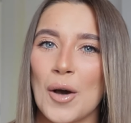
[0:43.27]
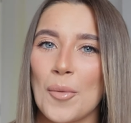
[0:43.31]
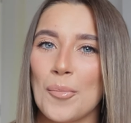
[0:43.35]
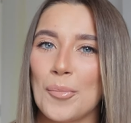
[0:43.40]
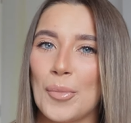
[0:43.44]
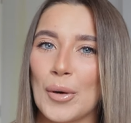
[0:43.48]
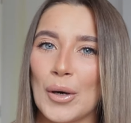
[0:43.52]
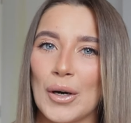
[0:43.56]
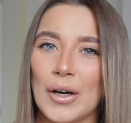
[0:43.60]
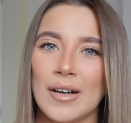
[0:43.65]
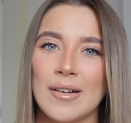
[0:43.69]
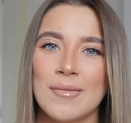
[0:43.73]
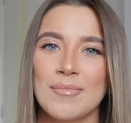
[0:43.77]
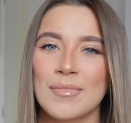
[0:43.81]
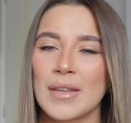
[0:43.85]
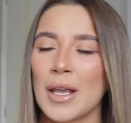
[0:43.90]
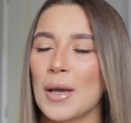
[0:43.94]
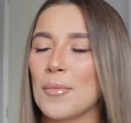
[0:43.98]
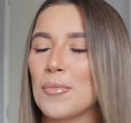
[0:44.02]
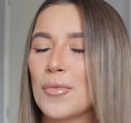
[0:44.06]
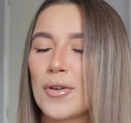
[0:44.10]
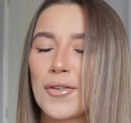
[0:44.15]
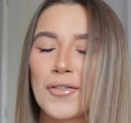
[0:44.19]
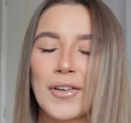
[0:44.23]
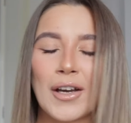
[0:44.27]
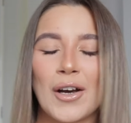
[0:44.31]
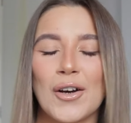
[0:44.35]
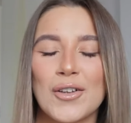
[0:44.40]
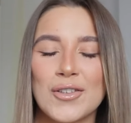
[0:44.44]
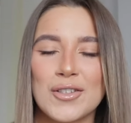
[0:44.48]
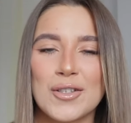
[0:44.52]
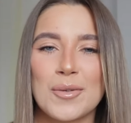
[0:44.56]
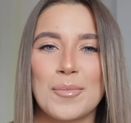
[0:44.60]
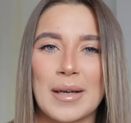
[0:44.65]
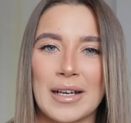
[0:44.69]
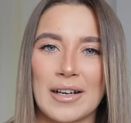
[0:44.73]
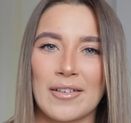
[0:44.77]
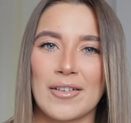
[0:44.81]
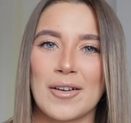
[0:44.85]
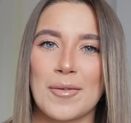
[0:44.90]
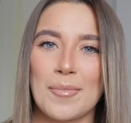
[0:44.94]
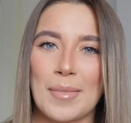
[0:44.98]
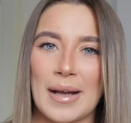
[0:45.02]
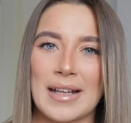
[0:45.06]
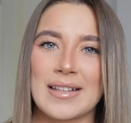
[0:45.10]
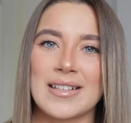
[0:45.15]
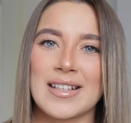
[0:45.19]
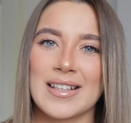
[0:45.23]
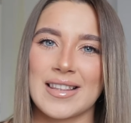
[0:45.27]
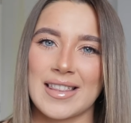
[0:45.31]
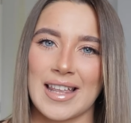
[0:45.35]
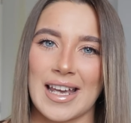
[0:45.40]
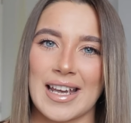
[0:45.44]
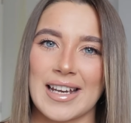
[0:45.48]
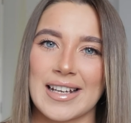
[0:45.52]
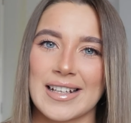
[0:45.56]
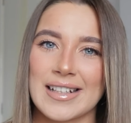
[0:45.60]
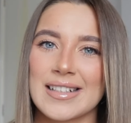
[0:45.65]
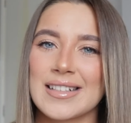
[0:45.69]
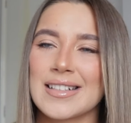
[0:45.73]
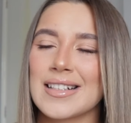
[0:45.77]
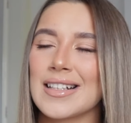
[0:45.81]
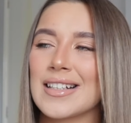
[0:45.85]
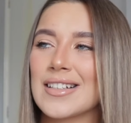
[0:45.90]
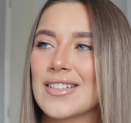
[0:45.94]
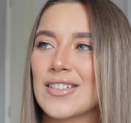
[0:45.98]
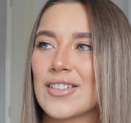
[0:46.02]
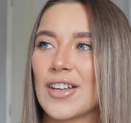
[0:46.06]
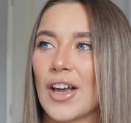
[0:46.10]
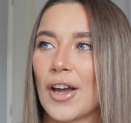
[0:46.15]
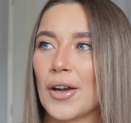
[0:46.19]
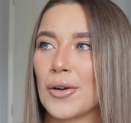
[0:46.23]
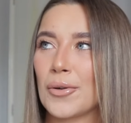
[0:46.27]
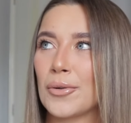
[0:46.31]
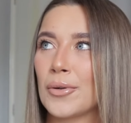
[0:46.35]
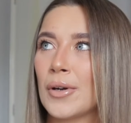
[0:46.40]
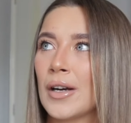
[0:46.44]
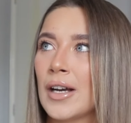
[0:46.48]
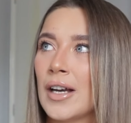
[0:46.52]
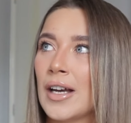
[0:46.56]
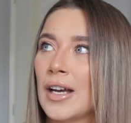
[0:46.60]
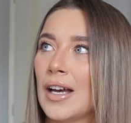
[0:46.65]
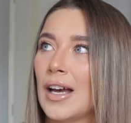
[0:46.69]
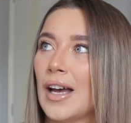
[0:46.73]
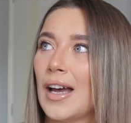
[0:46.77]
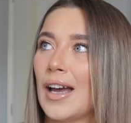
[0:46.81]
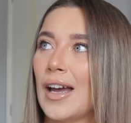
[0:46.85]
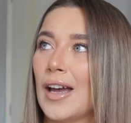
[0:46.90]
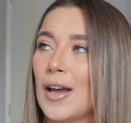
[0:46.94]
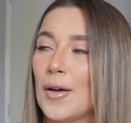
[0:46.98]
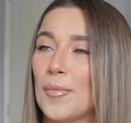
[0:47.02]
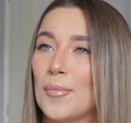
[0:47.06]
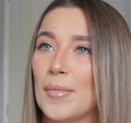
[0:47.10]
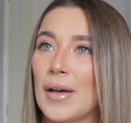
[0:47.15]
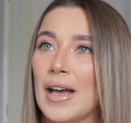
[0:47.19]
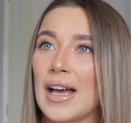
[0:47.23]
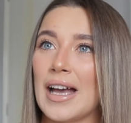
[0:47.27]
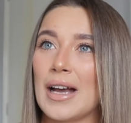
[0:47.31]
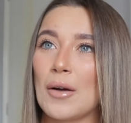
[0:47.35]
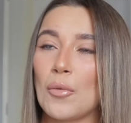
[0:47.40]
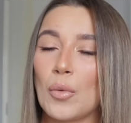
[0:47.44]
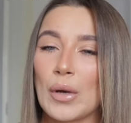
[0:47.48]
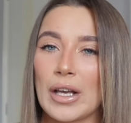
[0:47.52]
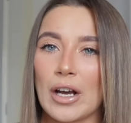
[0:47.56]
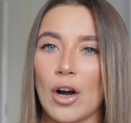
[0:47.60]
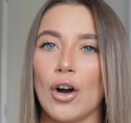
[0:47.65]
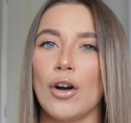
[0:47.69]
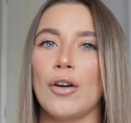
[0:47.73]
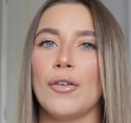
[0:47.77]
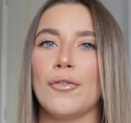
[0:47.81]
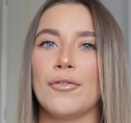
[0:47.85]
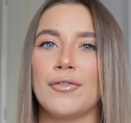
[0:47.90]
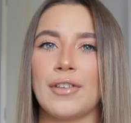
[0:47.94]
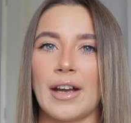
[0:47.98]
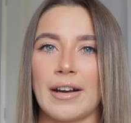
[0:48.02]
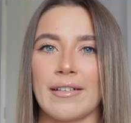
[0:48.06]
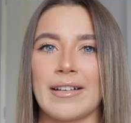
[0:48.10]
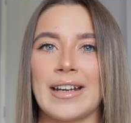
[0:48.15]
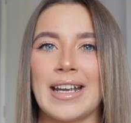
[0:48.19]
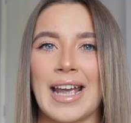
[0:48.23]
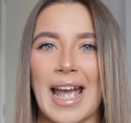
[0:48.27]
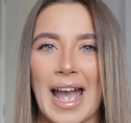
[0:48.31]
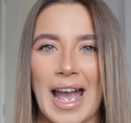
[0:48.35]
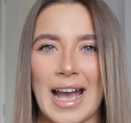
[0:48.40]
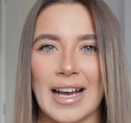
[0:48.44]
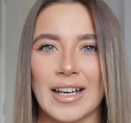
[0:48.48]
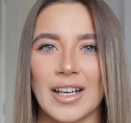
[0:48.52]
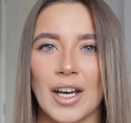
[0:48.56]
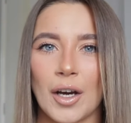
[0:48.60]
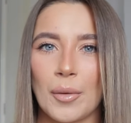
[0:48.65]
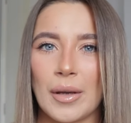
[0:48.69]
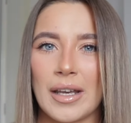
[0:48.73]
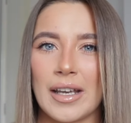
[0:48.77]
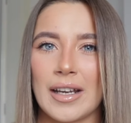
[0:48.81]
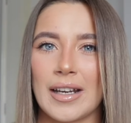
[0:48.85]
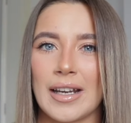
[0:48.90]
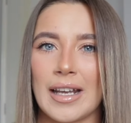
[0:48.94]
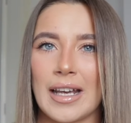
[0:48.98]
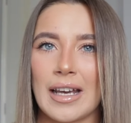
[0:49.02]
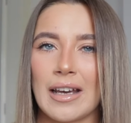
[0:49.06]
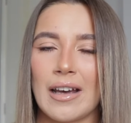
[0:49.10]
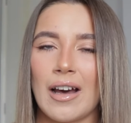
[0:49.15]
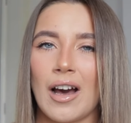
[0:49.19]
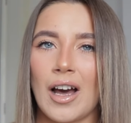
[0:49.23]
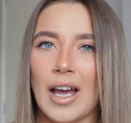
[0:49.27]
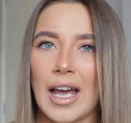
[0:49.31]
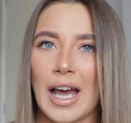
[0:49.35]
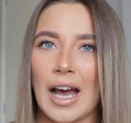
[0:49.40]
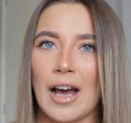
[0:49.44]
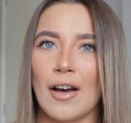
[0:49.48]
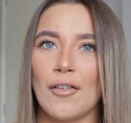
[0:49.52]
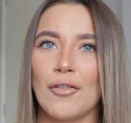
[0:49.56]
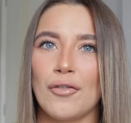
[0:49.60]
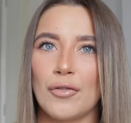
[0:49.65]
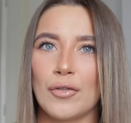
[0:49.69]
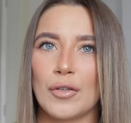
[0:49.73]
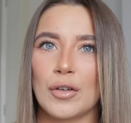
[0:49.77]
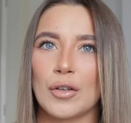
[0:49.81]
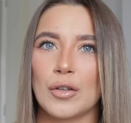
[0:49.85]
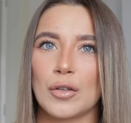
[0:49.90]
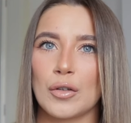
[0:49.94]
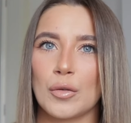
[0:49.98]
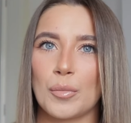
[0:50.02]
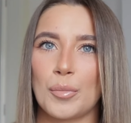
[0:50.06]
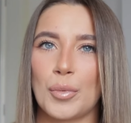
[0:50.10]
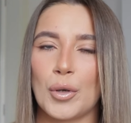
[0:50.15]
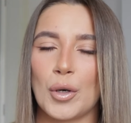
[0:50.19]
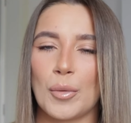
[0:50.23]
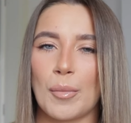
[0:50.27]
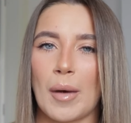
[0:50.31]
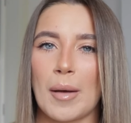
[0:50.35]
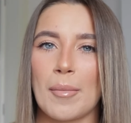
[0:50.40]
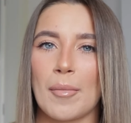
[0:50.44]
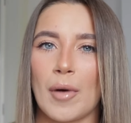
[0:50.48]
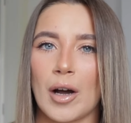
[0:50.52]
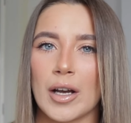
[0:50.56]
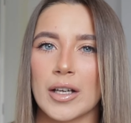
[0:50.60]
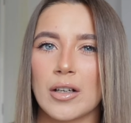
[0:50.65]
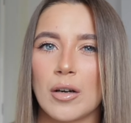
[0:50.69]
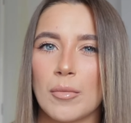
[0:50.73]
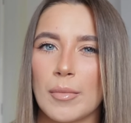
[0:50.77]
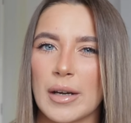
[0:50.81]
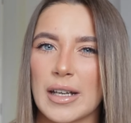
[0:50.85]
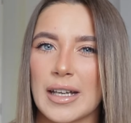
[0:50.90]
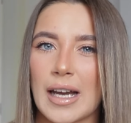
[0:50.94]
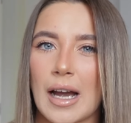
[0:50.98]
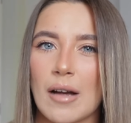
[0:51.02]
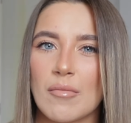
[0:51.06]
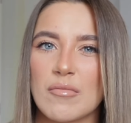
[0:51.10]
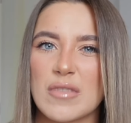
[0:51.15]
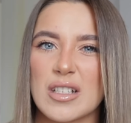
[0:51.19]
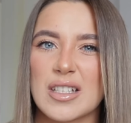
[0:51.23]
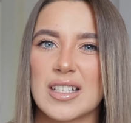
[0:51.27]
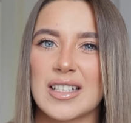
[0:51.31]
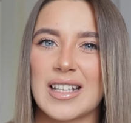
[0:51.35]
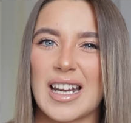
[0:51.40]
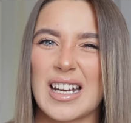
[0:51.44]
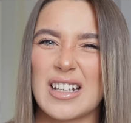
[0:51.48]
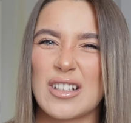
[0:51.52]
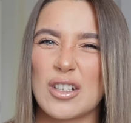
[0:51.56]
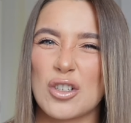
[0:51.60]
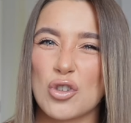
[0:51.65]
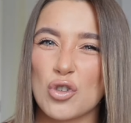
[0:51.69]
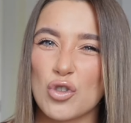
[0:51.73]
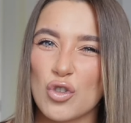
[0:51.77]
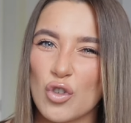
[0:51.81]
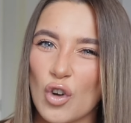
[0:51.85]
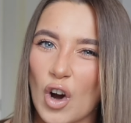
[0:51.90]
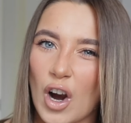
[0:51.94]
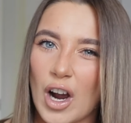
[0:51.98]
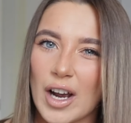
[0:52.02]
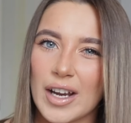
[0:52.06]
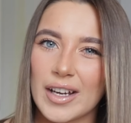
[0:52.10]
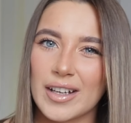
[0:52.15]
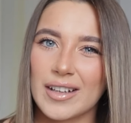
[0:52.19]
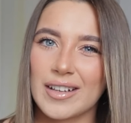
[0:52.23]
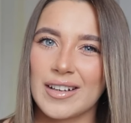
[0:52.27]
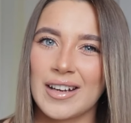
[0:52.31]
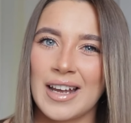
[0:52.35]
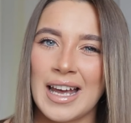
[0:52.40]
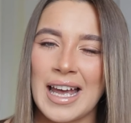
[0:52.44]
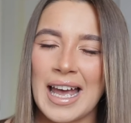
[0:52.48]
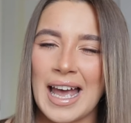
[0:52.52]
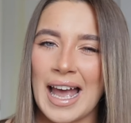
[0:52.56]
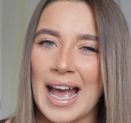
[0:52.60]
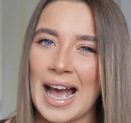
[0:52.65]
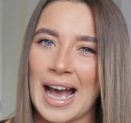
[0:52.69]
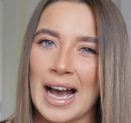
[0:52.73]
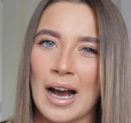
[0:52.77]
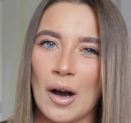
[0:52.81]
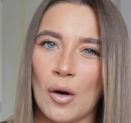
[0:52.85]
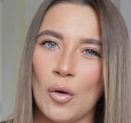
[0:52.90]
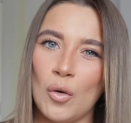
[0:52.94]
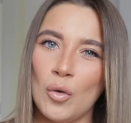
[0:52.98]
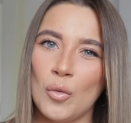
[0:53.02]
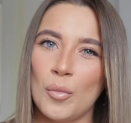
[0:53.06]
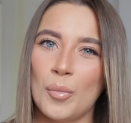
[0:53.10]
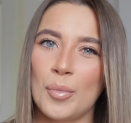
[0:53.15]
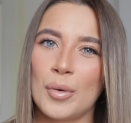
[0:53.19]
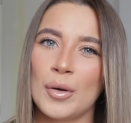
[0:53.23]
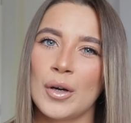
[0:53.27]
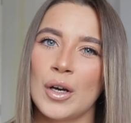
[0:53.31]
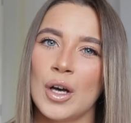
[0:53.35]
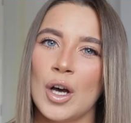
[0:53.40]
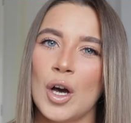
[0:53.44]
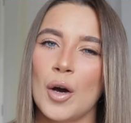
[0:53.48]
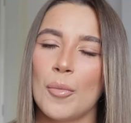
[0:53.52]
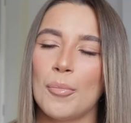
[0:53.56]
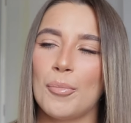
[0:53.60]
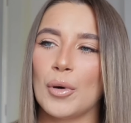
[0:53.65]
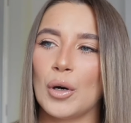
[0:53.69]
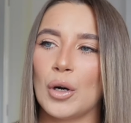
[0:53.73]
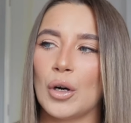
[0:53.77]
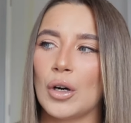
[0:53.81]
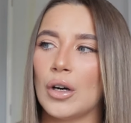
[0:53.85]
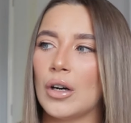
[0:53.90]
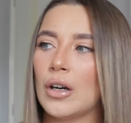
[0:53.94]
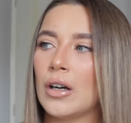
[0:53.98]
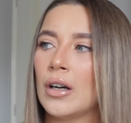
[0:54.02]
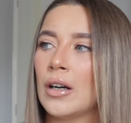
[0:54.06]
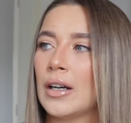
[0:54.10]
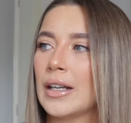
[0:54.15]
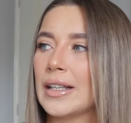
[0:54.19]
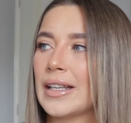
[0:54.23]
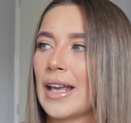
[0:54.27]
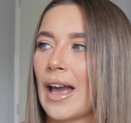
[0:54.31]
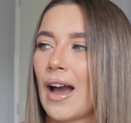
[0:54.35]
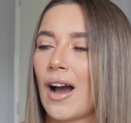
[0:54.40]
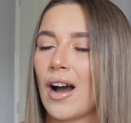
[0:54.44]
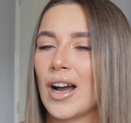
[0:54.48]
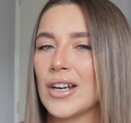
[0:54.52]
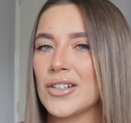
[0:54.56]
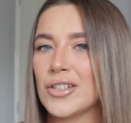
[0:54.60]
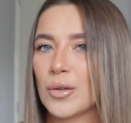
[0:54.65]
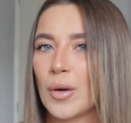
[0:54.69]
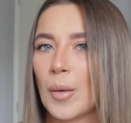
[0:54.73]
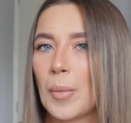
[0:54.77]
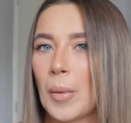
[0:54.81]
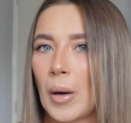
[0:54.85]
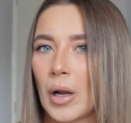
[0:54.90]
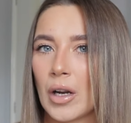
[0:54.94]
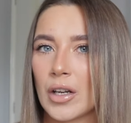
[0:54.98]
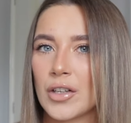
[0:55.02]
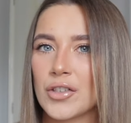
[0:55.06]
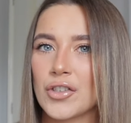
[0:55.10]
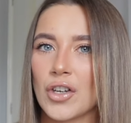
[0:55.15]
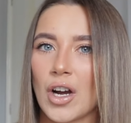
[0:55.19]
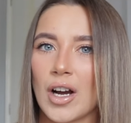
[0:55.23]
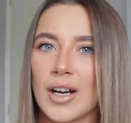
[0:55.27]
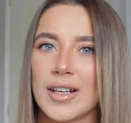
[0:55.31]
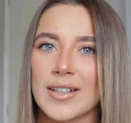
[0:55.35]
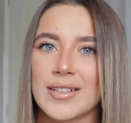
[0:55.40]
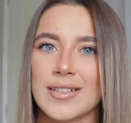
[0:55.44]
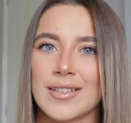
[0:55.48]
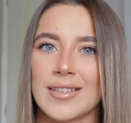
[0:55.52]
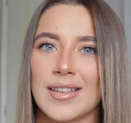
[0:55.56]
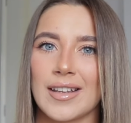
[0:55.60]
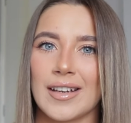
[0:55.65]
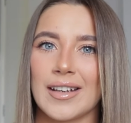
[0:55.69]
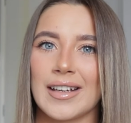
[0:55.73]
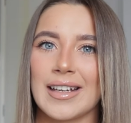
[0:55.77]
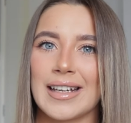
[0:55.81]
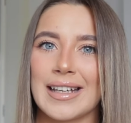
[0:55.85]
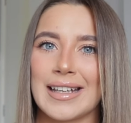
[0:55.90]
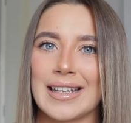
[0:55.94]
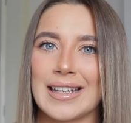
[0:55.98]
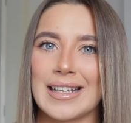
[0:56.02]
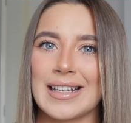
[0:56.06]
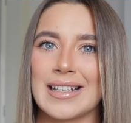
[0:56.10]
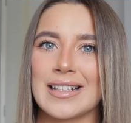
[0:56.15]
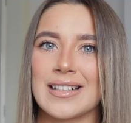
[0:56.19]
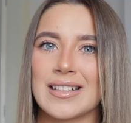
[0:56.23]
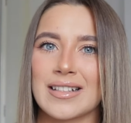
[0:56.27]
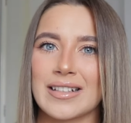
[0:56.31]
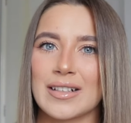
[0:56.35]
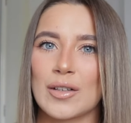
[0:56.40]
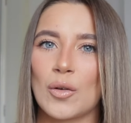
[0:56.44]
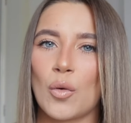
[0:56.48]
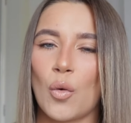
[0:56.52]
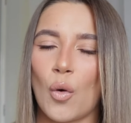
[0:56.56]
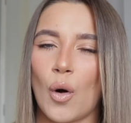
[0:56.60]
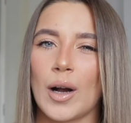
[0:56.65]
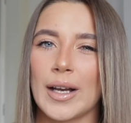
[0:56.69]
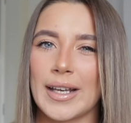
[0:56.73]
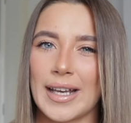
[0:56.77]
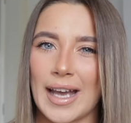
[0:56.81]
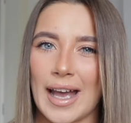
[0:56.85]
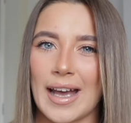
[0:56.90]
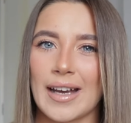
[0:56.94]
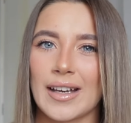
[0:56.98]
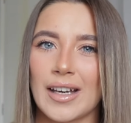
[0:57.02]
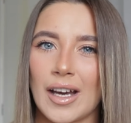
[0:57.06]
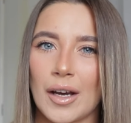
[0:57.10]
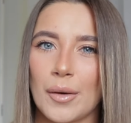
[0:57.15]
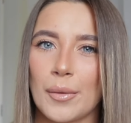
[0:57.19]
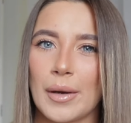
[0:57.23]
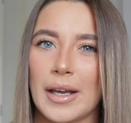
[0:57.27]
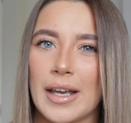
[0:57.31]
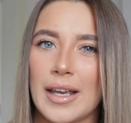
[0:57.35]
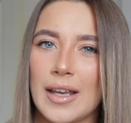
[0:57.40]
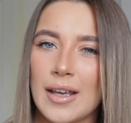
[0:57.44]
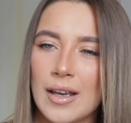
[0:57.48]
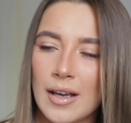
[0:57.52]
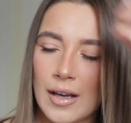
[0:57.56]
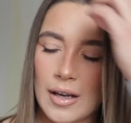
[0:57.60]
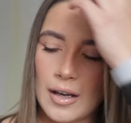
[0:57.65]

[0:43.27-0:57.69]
But moving on to bigger and better things. So we are very echoey in here. I have put my mic on my camera today to try and help, but yeah, I do apologize that it is quite echoey.